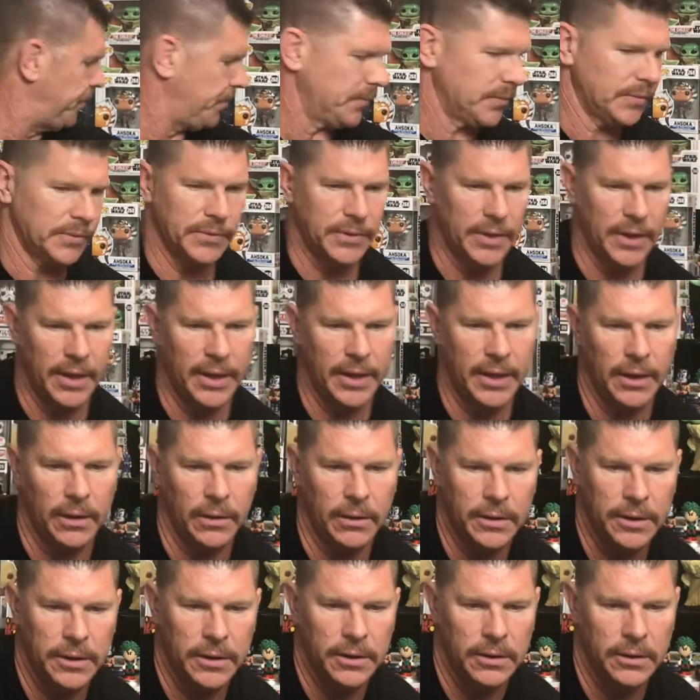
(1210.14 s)
the El
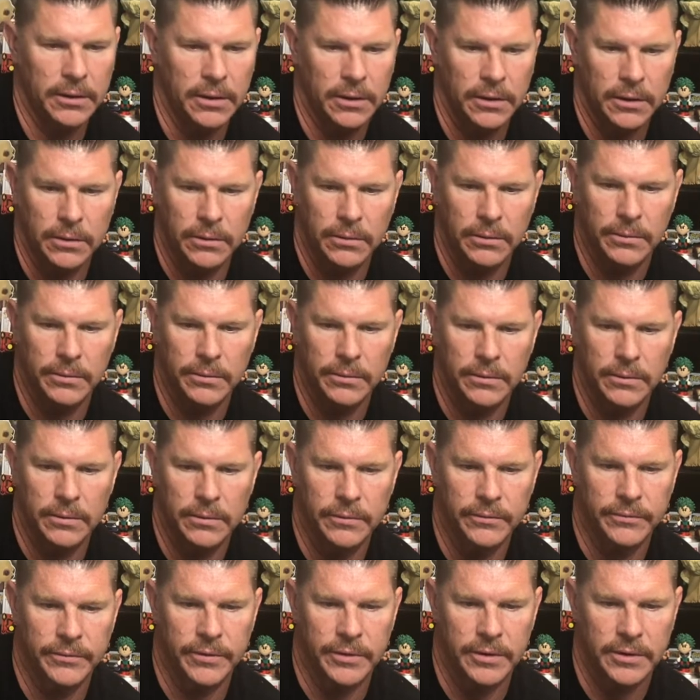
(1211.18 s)
Hero
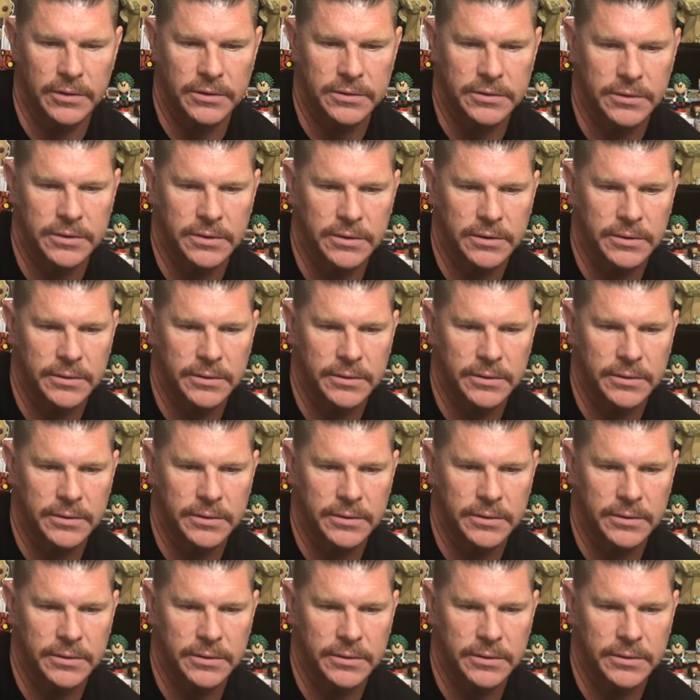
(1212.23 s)
first.